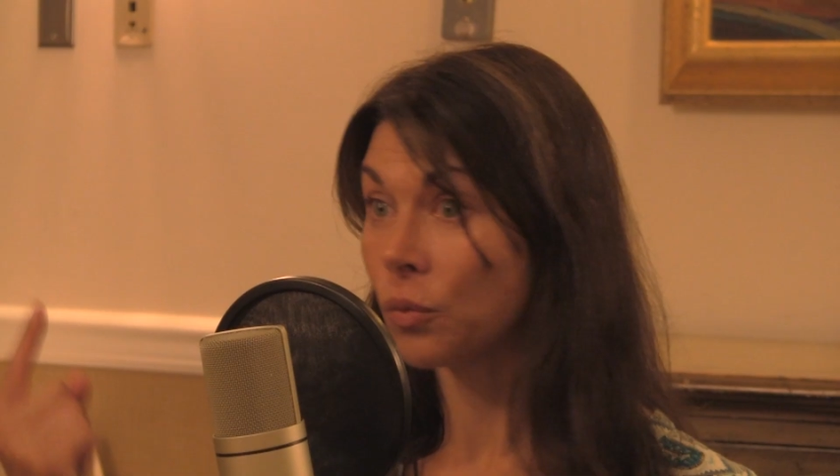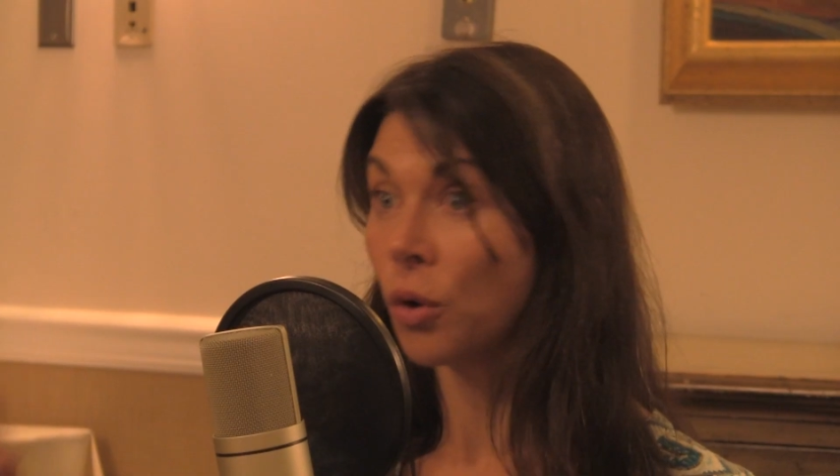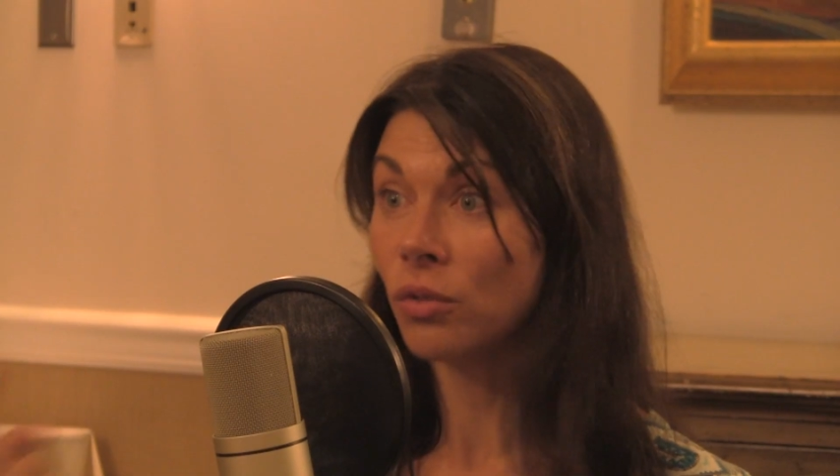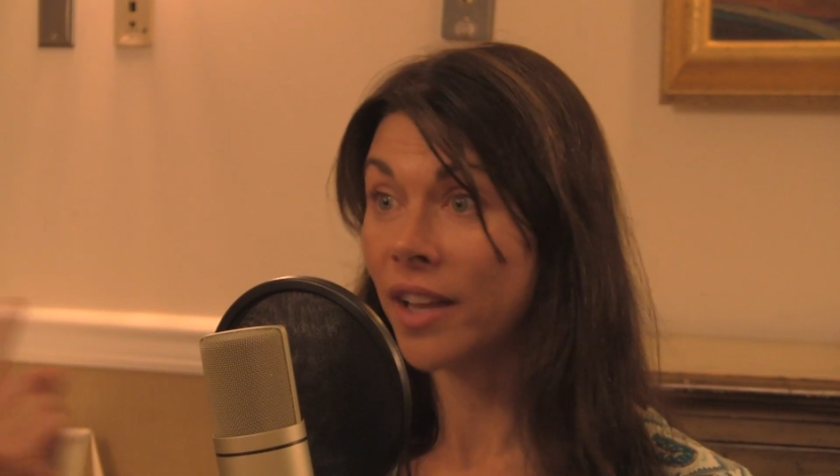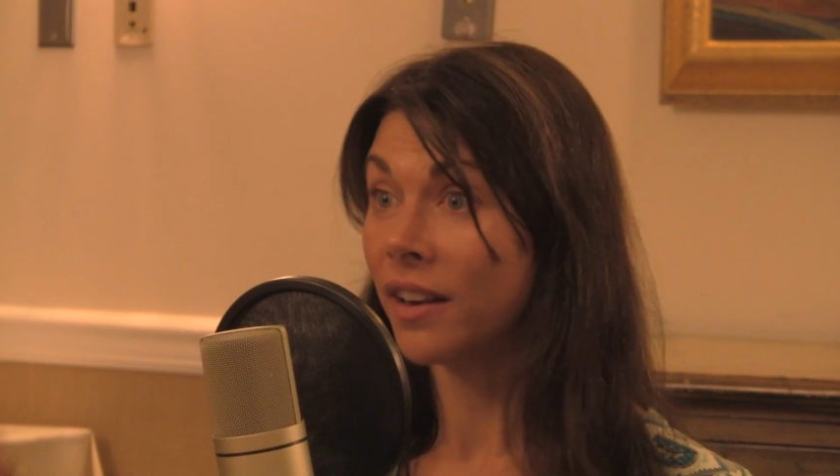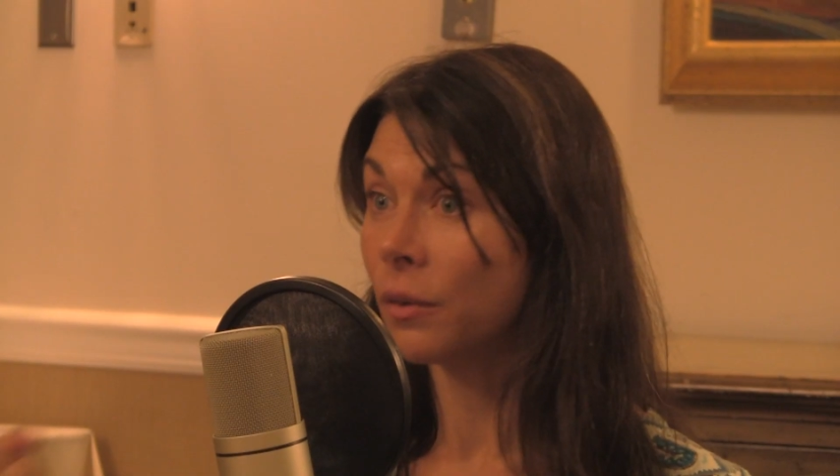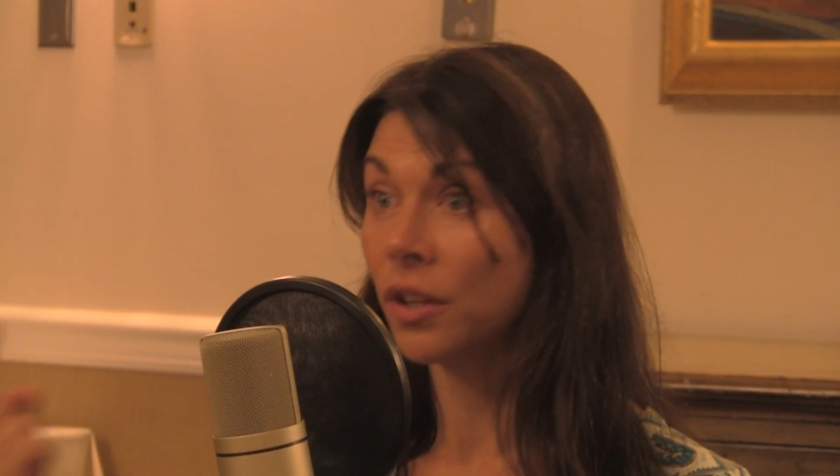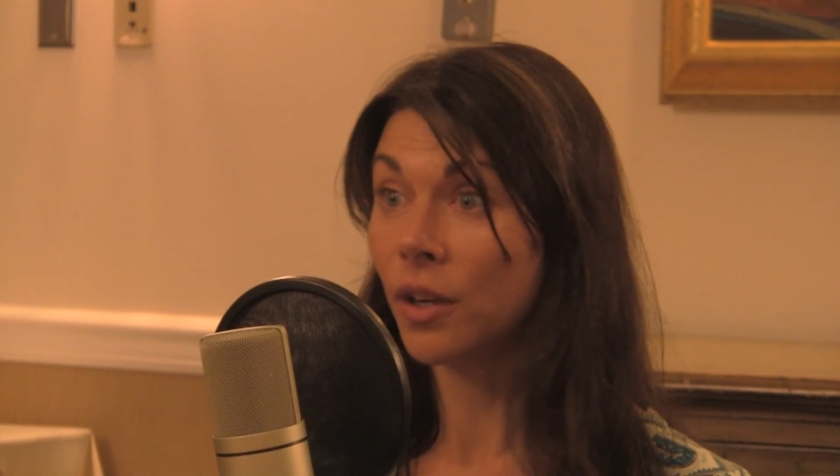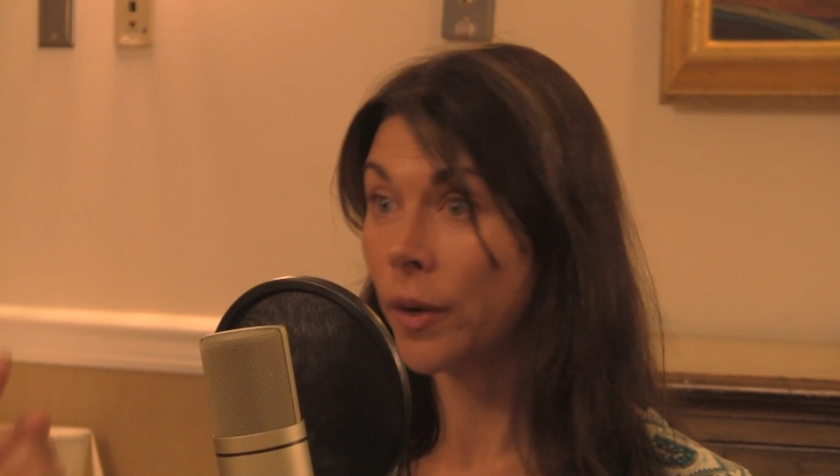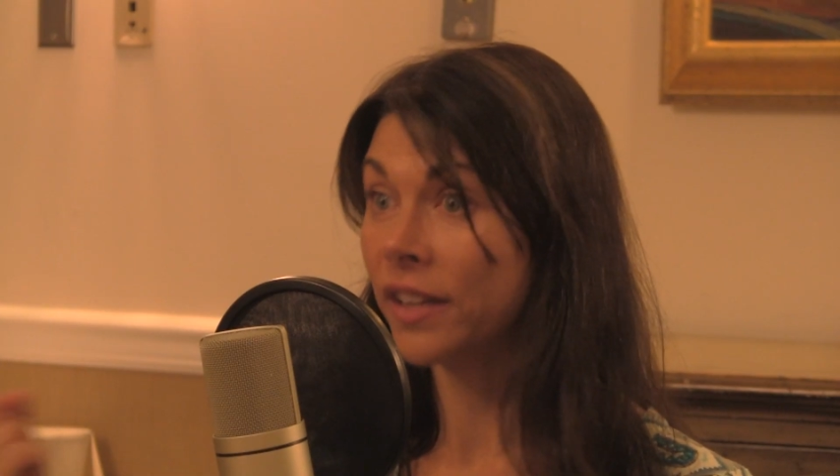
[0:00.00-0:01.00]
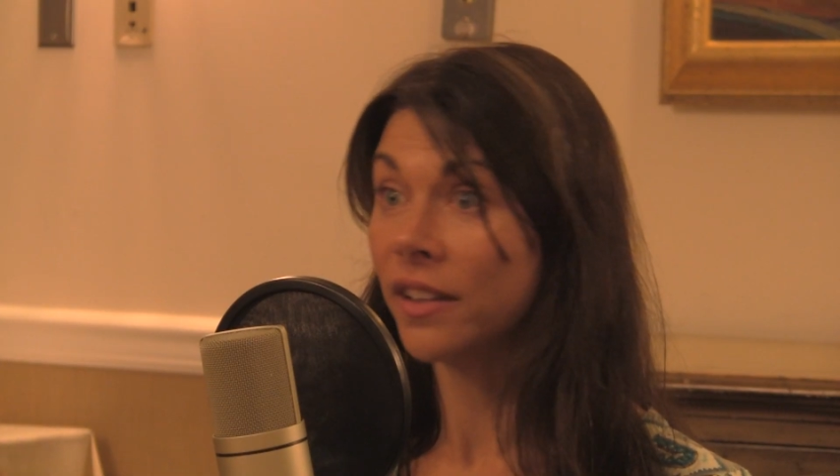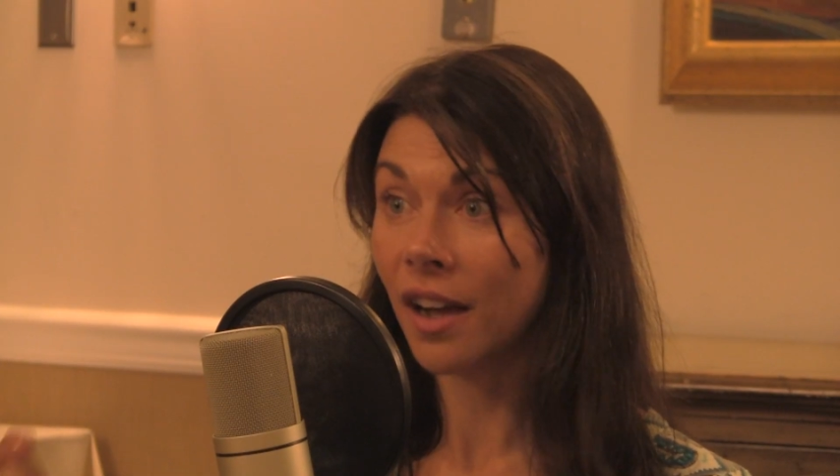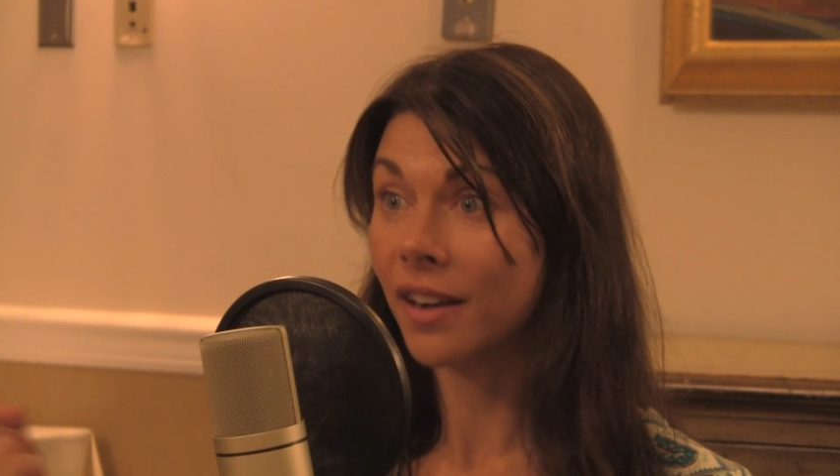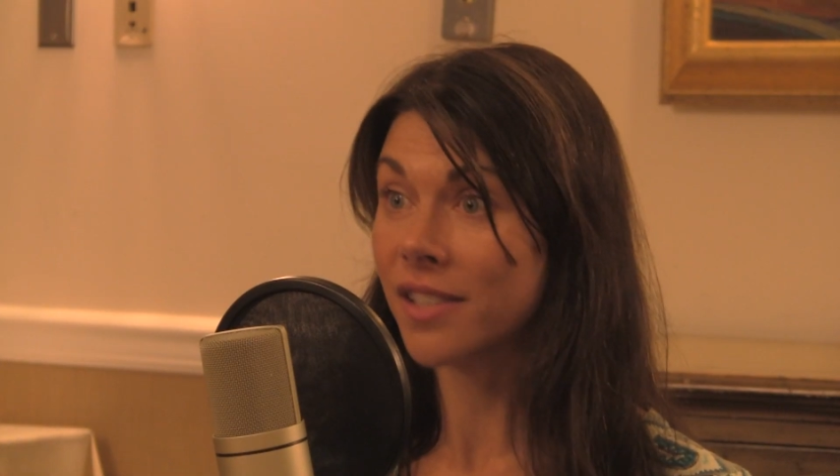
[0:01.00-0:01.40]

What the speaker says: rotating really quickly on